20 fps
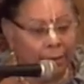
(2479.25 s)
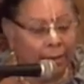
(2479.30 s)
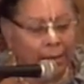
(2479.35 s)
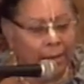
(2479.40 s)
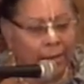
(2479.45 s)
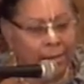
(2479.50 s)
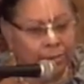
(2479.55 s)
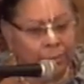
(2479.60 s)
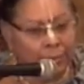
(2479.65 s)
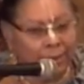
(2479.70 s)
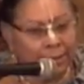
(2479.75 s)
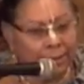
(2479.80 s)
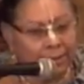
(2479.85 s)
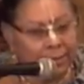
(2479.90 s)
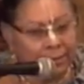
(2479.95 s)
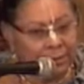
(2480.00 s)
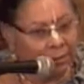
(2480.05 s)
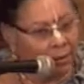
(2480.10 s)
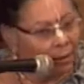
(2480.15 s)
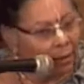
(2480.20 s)
as well
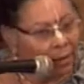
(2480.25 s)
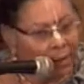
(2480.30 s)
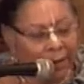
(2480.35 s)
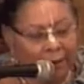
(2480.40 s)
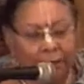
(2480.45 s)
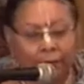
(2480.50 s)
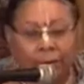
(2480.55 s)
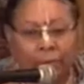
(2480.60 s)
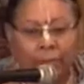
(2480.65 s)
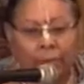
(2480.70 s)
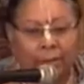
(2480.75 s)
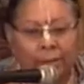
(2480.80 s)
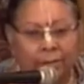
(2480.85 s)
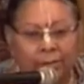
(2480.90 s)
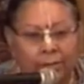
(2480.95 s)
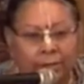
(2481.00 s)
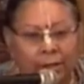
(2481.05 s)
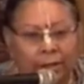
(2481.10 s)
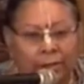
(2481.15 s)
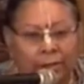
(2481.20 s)
as everyone to